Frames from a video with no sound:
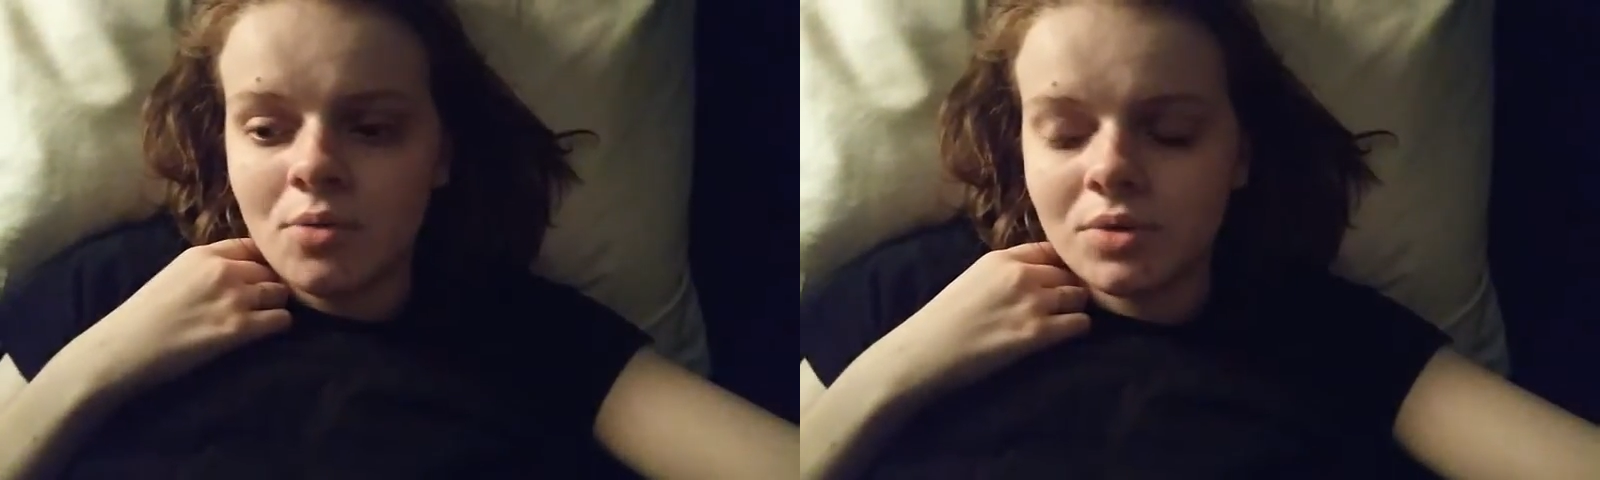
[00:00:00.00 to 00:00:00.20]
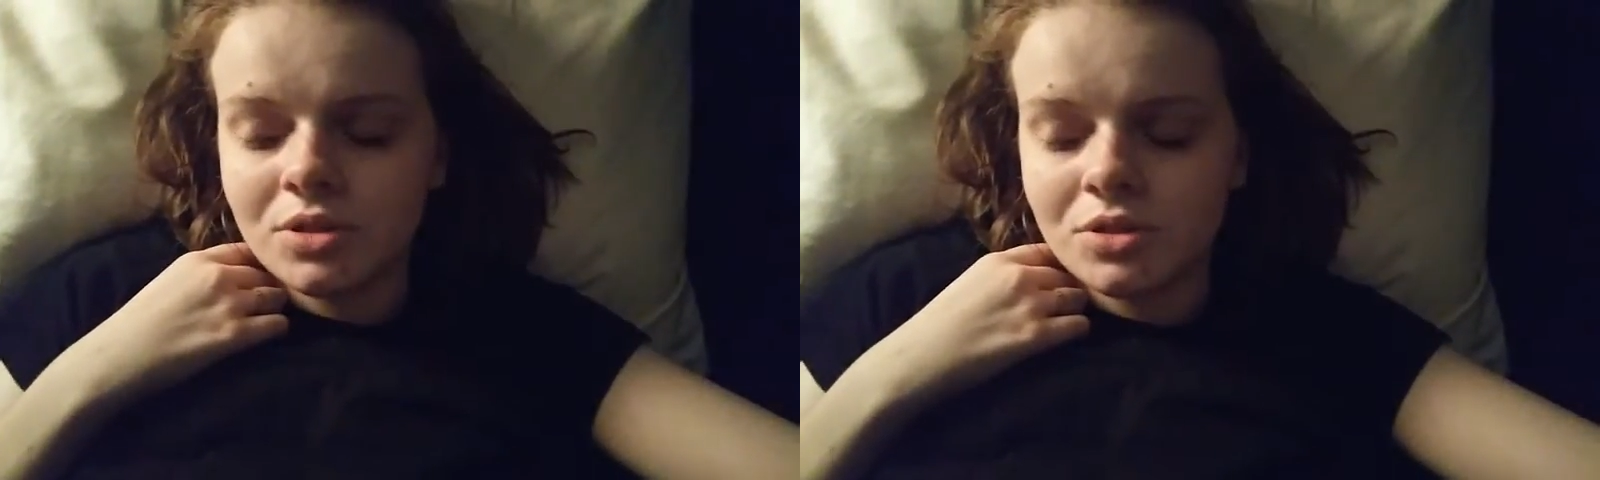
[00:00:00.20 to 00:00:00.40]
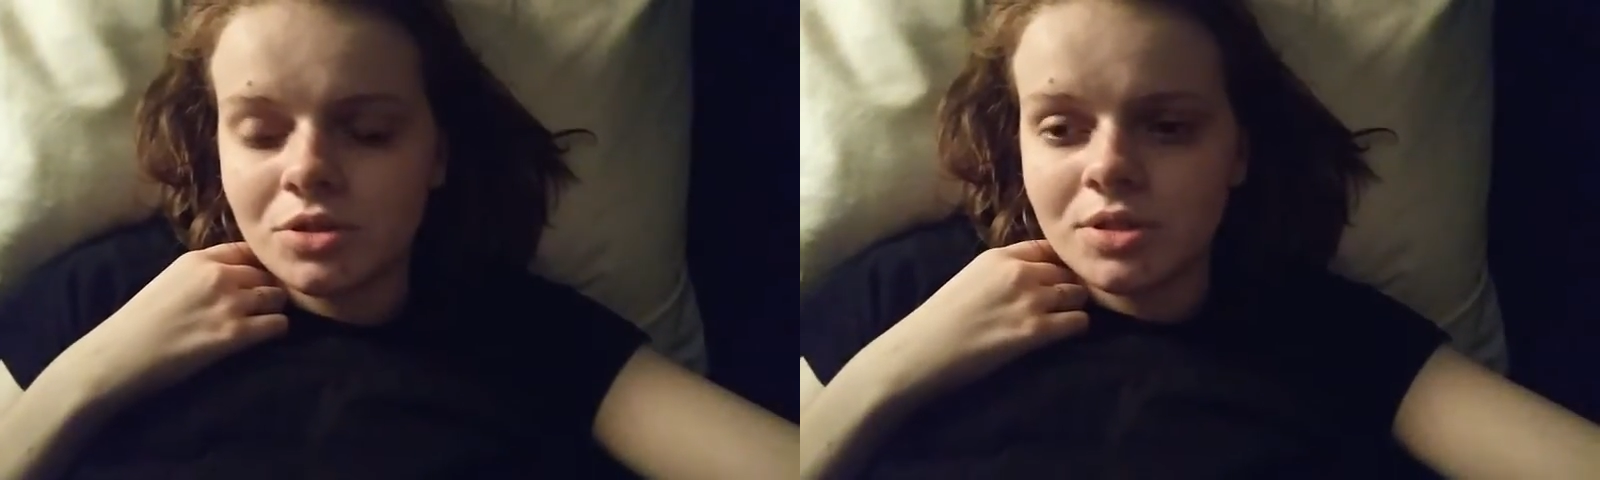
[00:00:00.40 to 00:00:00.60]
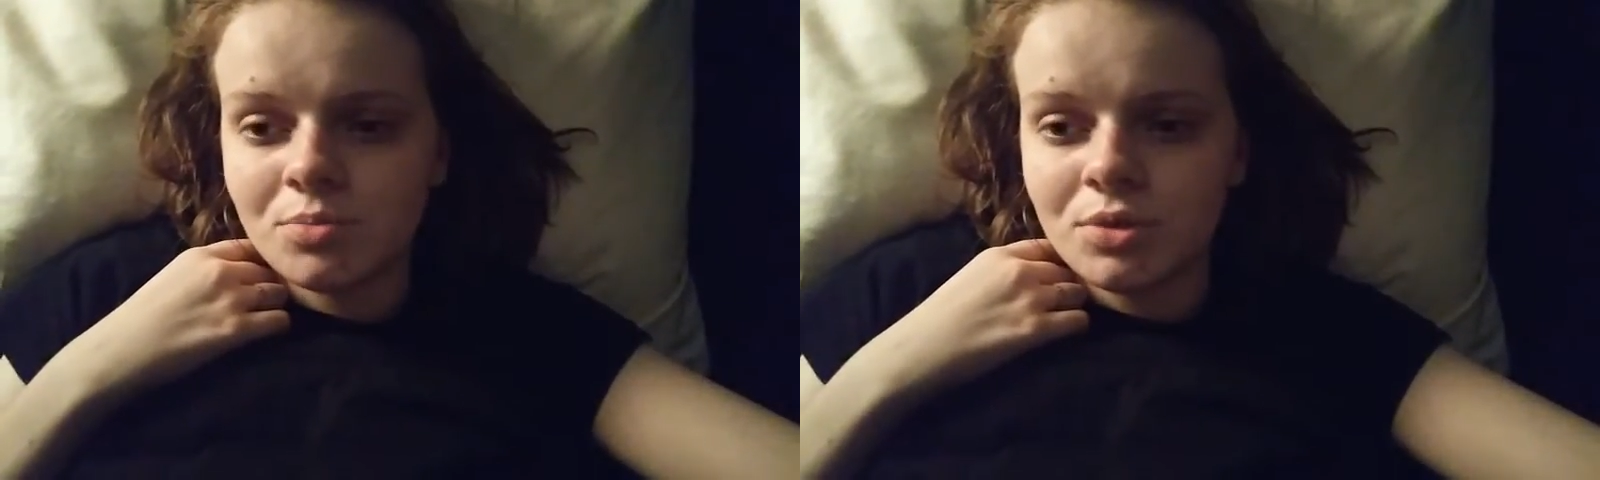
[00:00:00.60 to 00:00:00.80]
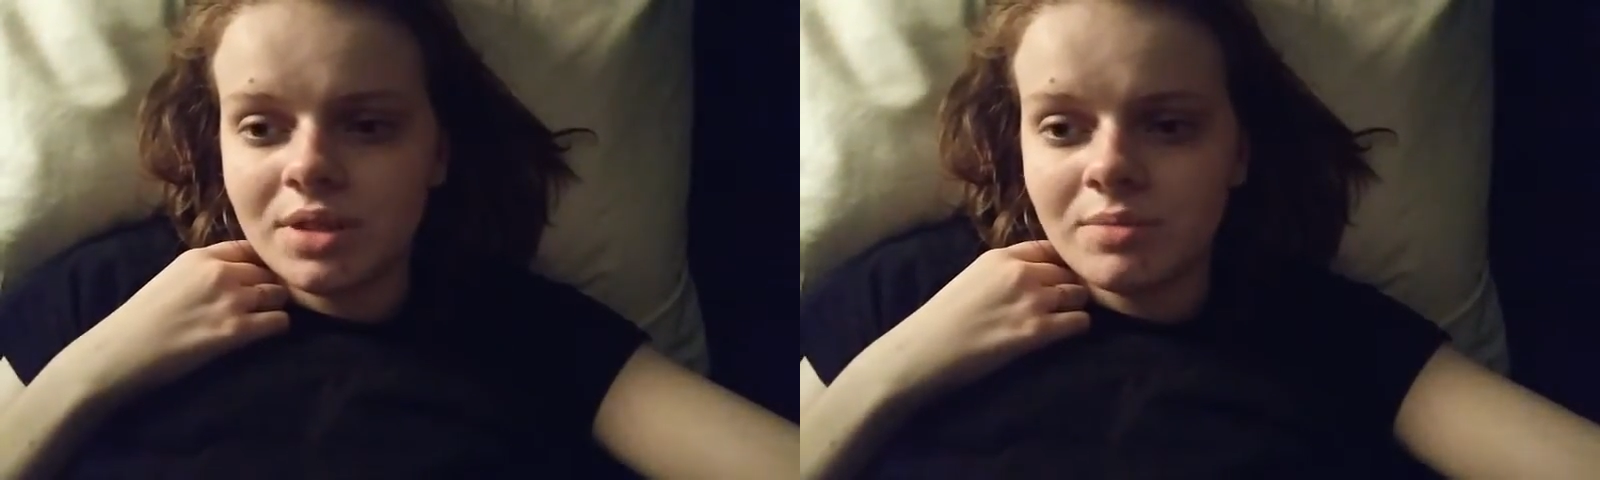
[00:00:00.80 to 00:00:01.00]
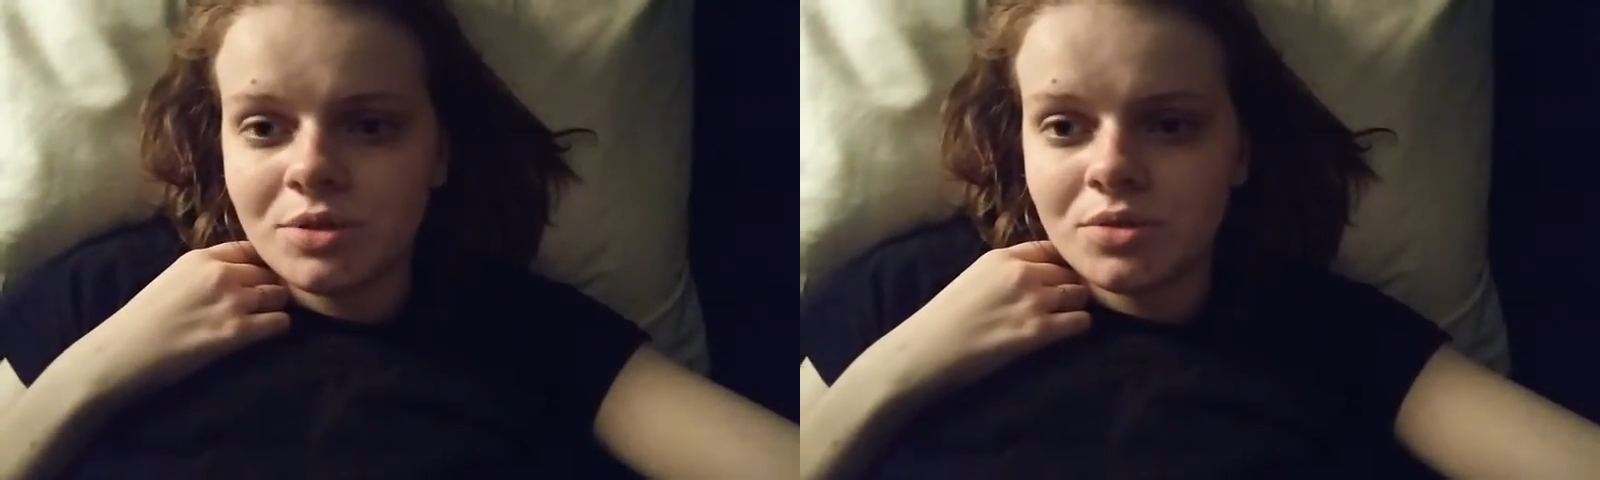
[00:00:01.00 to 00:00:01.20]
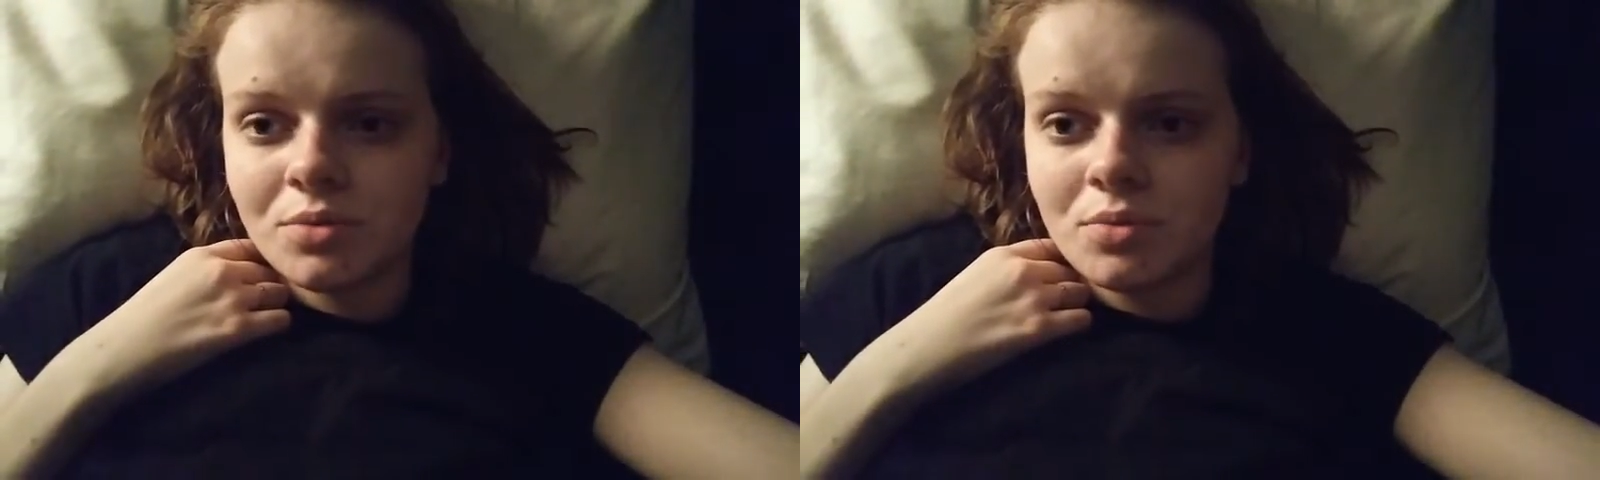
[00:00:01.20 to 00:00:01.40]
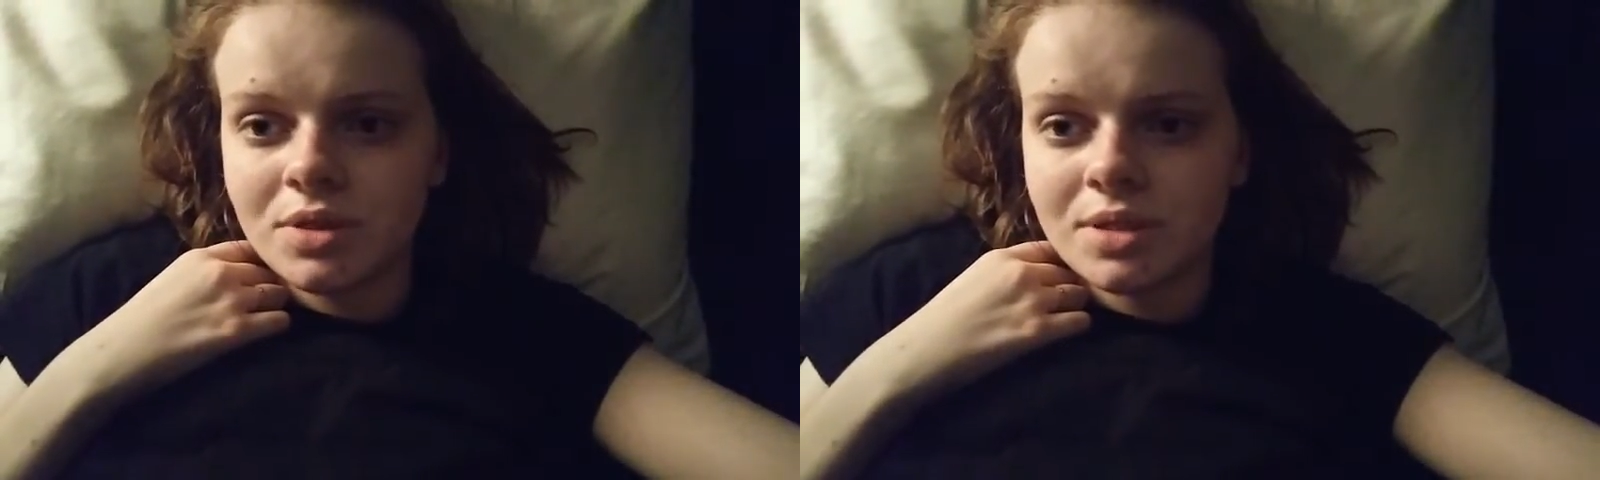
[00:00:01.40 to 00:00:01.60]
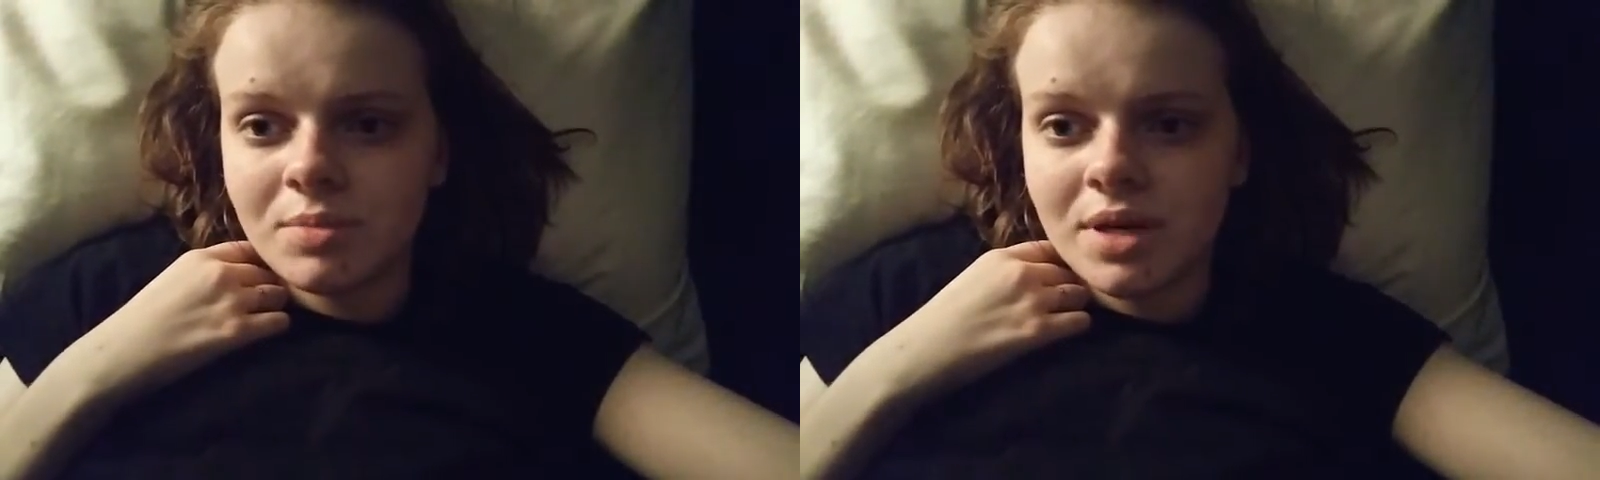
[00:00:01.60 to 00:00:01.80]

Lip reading: which is just pretty much the worst